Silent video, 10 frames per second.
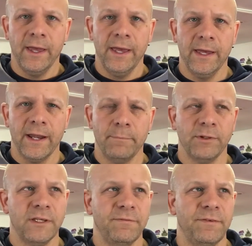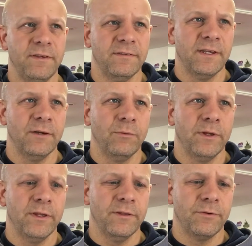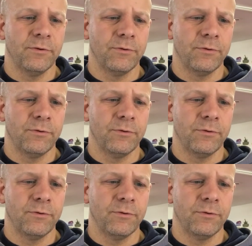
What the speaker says: and I believe he's in it with